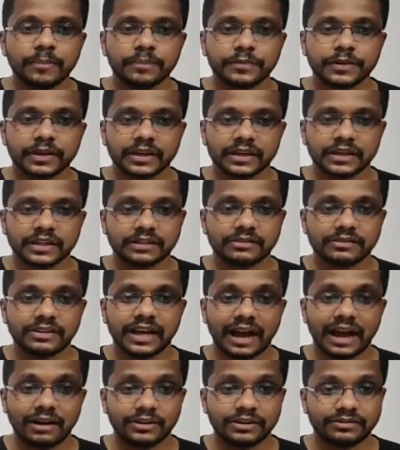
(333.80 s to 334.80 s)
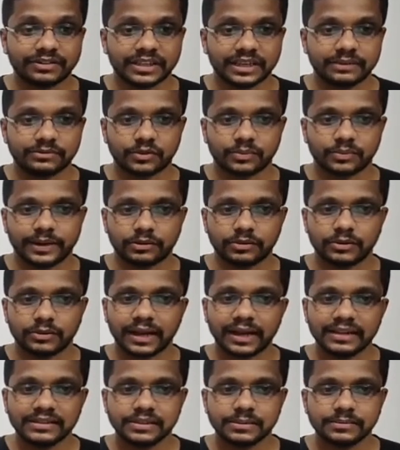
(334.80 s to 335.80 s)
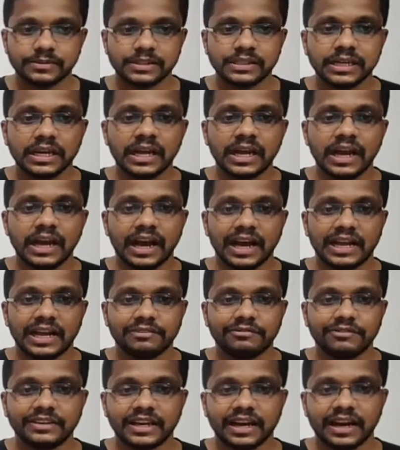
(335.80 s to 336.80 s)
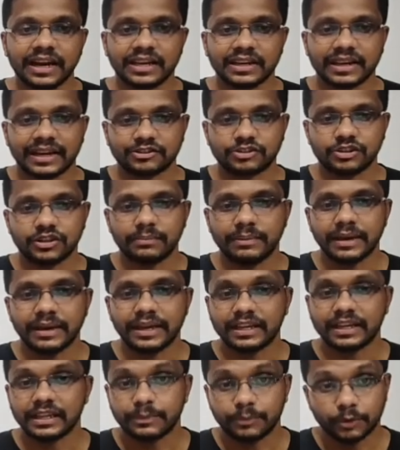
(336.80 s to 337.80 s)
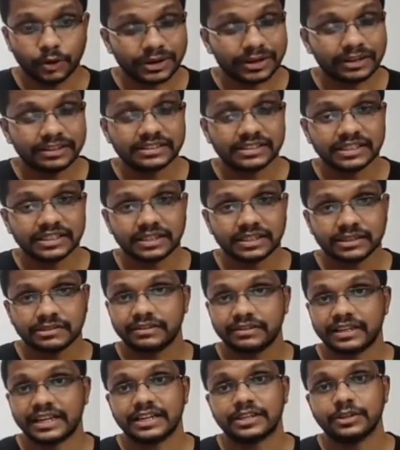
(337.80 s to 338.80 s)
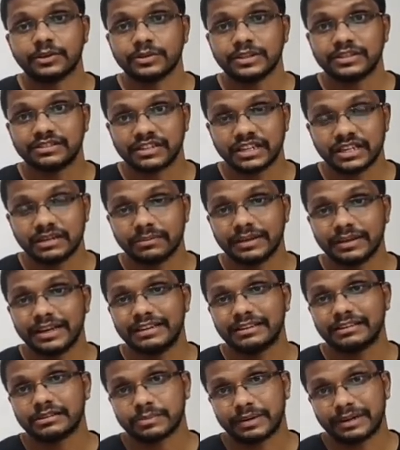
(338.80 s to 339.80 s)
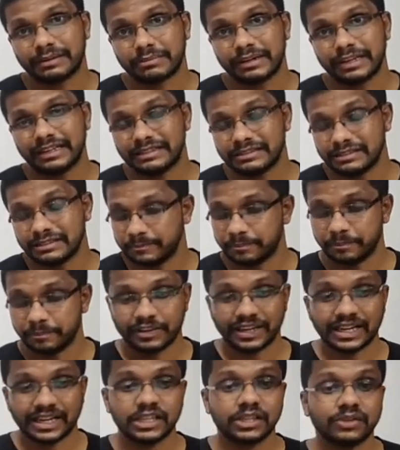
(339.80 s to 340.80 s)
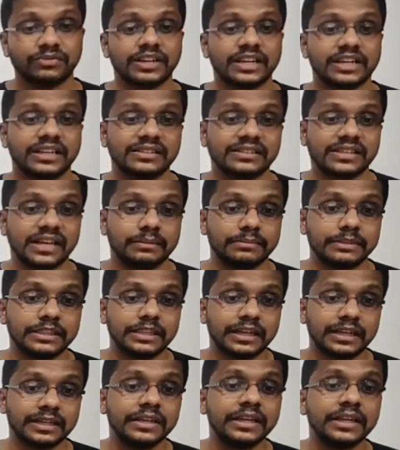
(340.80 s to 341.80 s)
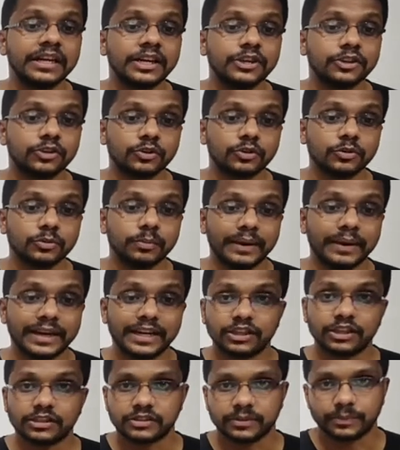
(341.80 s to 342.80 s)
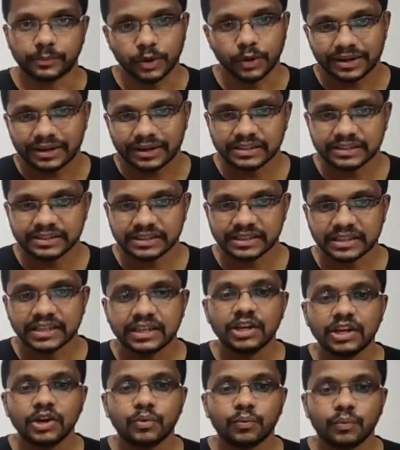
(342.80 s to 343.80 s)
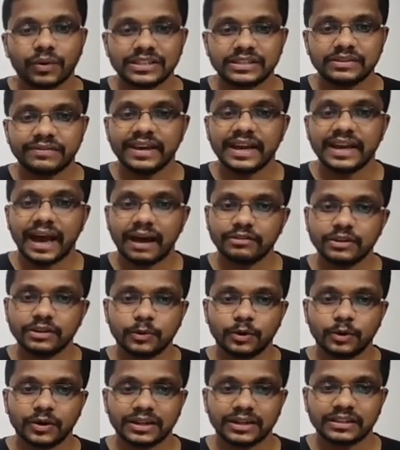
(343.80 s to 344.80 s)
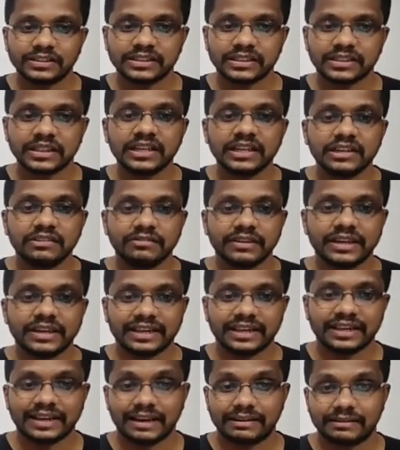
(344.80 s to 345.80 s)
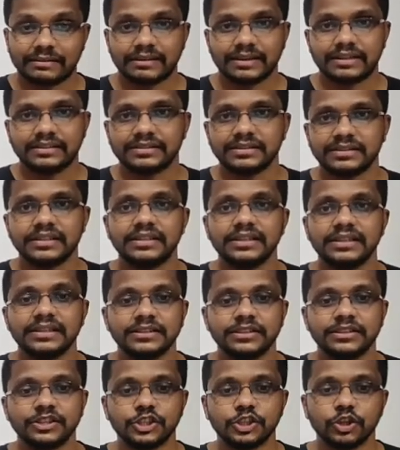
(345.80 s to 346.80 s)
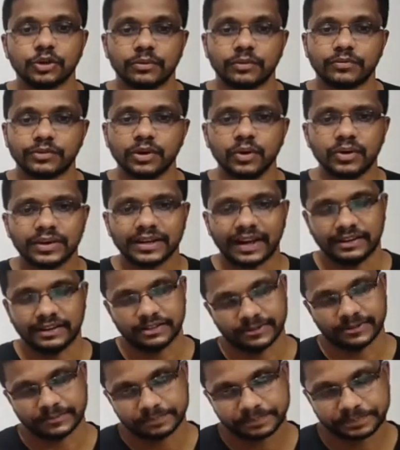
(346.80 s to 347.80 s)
It will have different types of microorganisms, and we are actually making the pure culture. We can do the streak plate, spread plate, variety of techniques can be done to make it as a pure culture. Once we have the pure culture, we can characterize the genome of the organism.